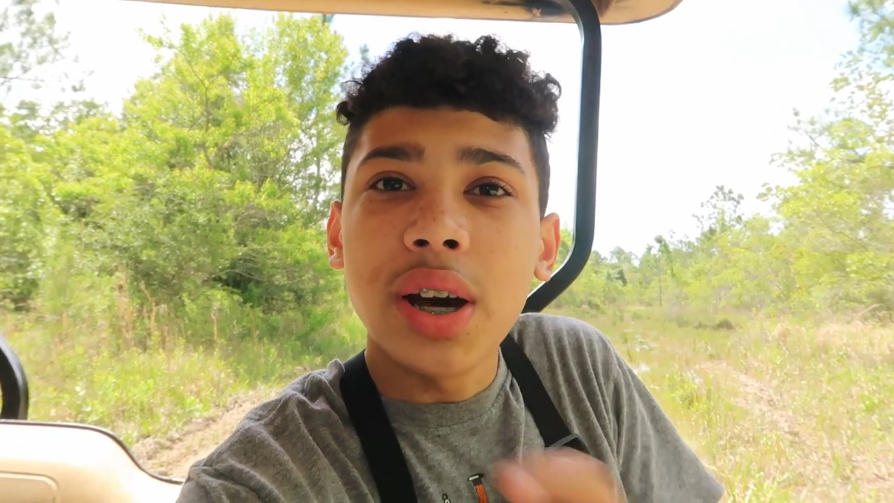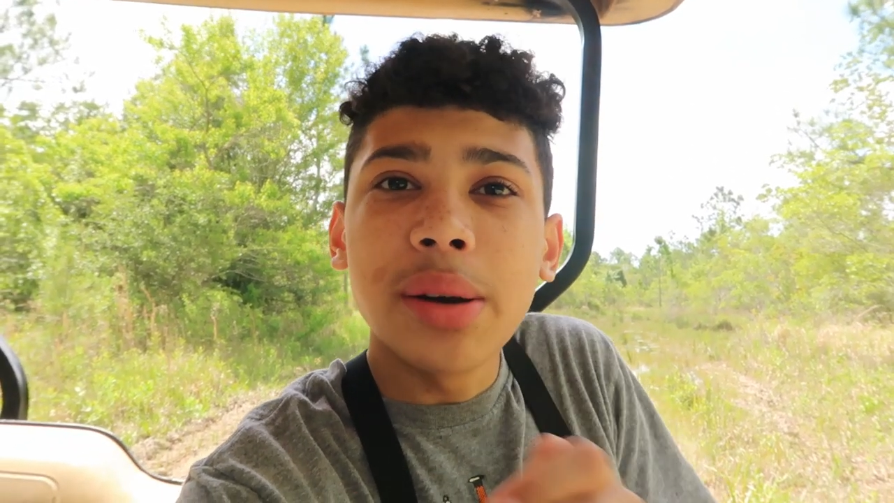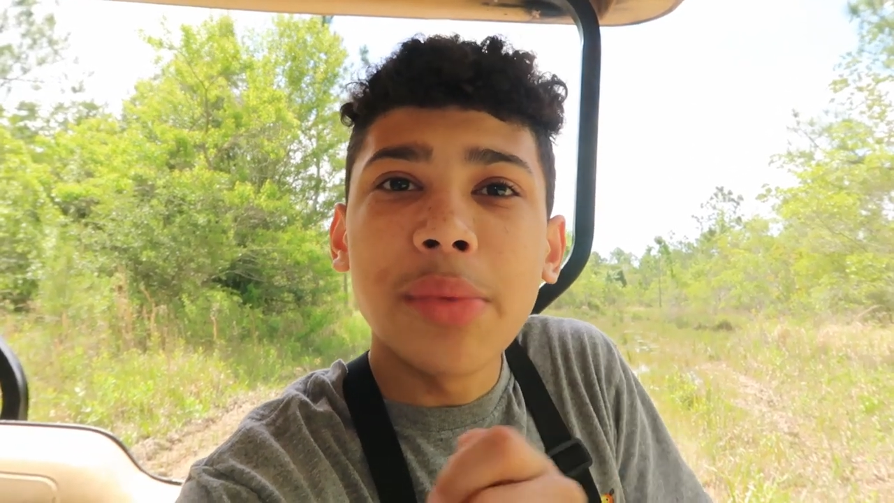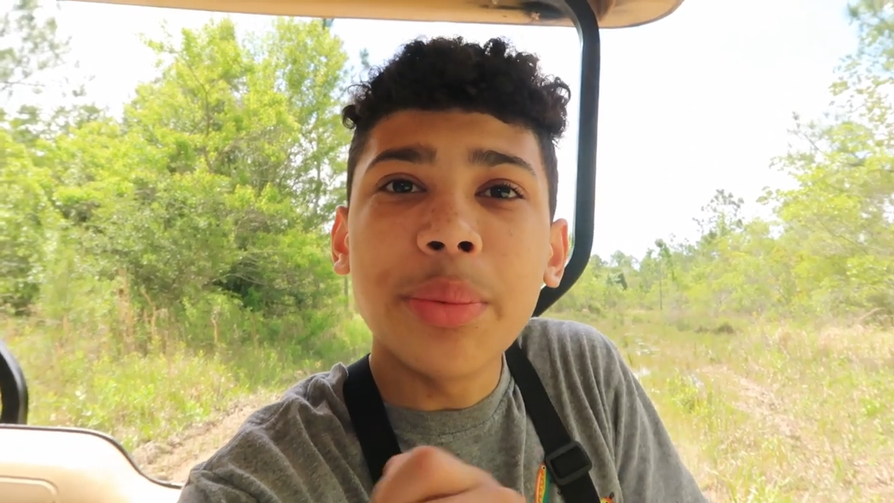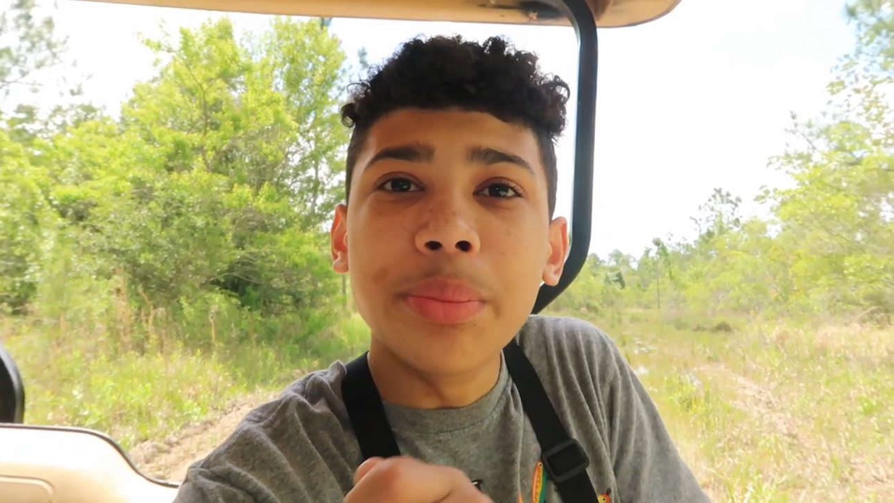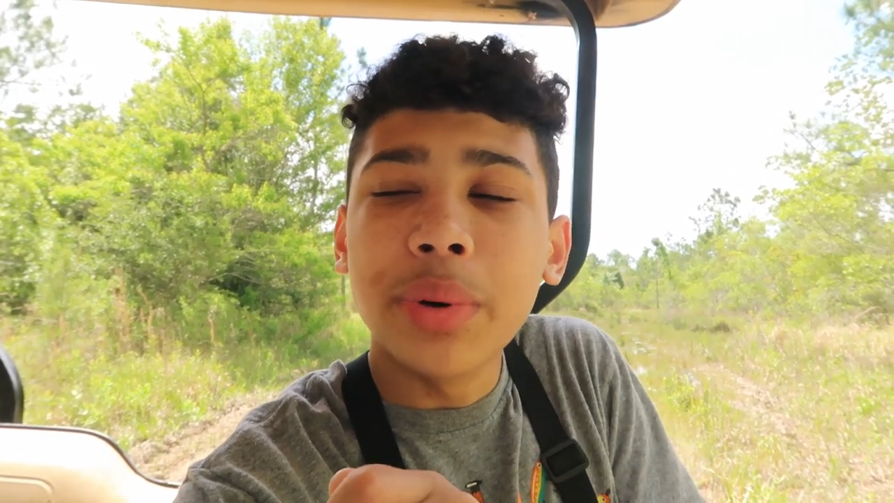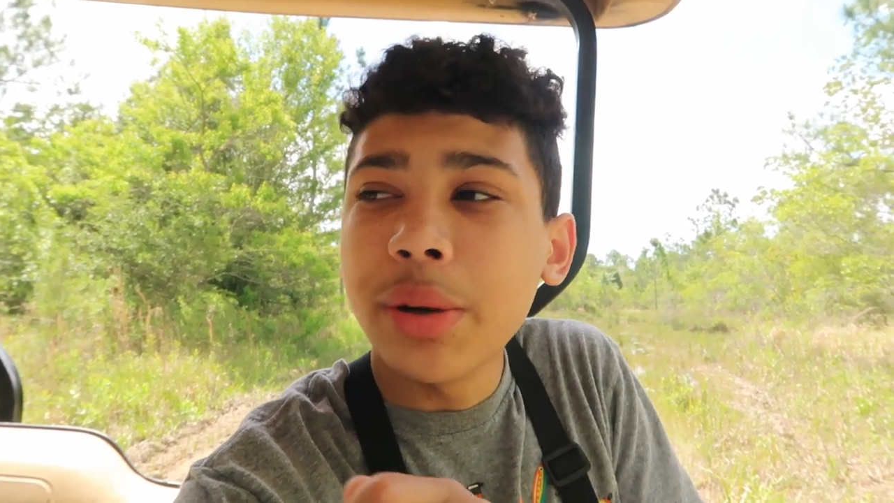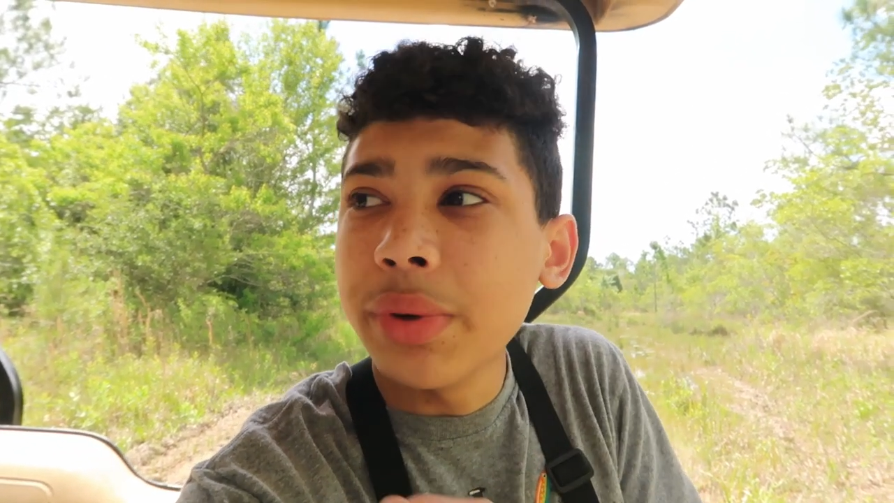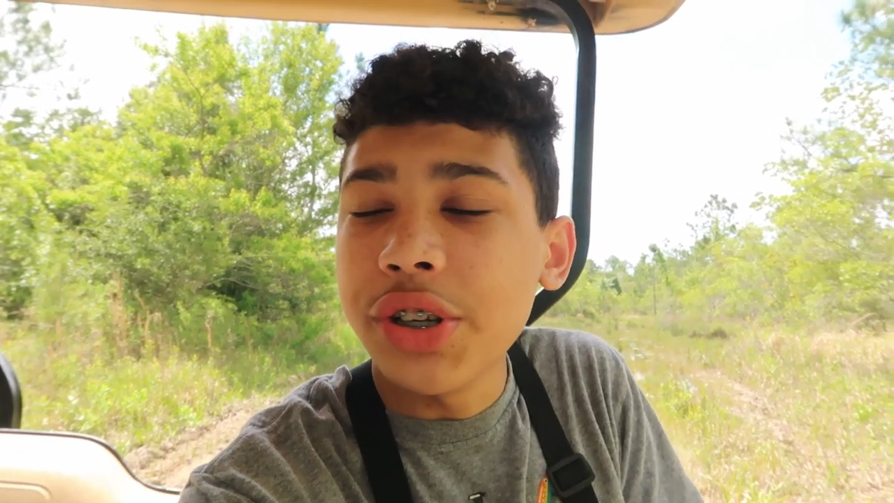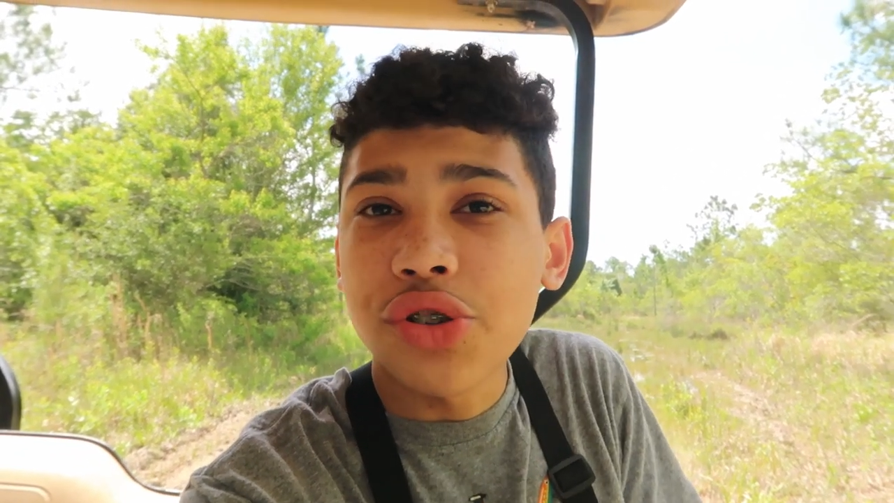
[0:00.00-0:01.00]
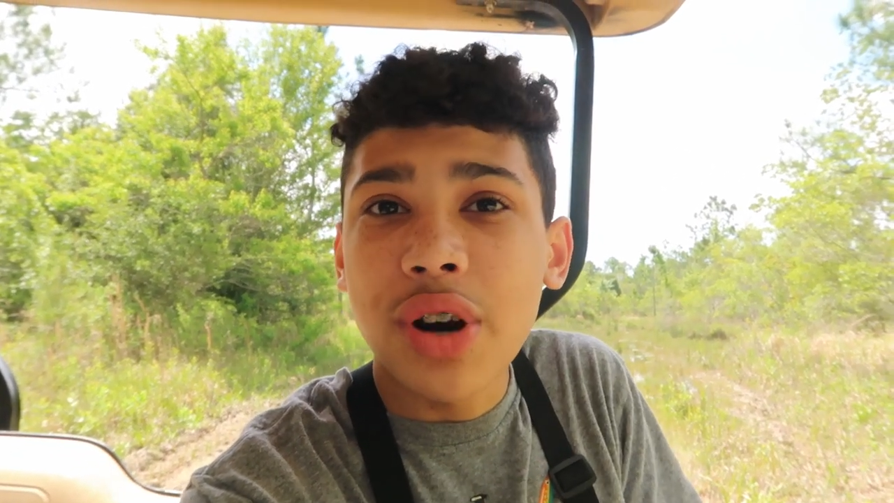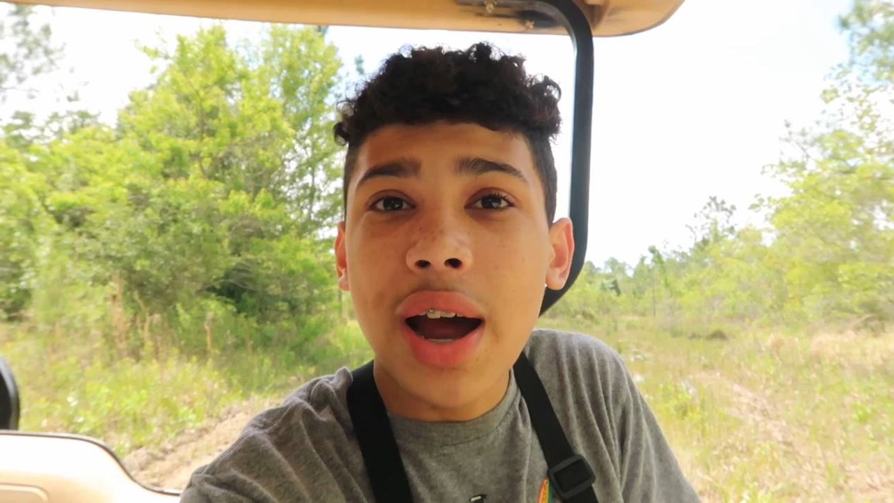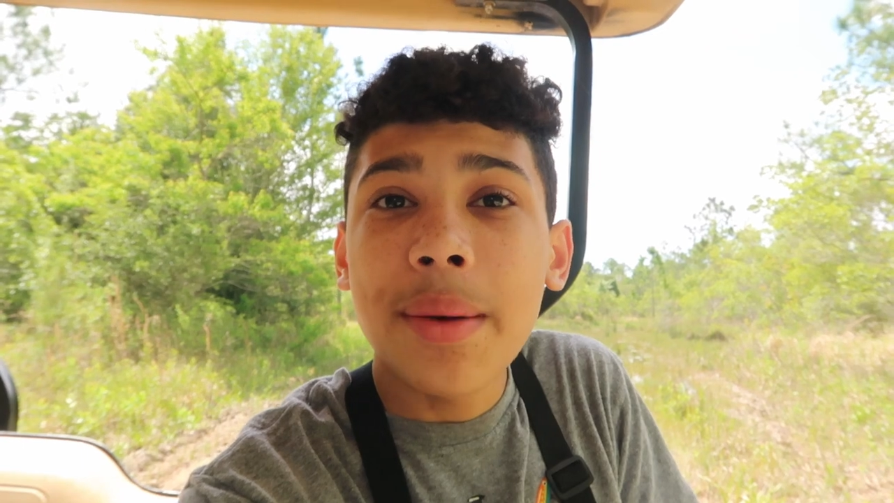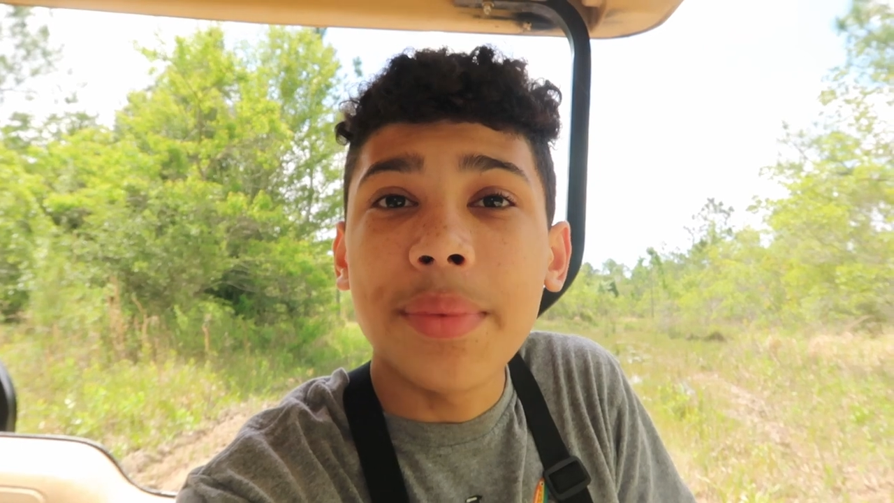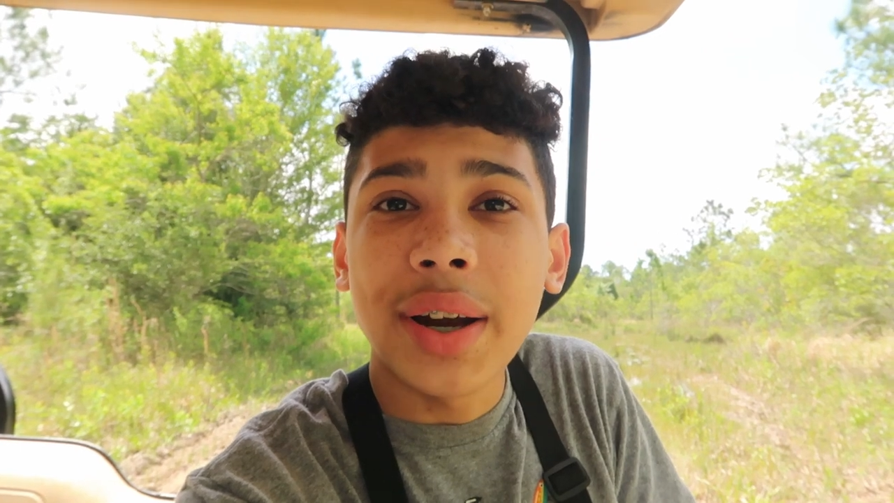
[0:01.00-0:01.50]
cut them up and put them in the trap,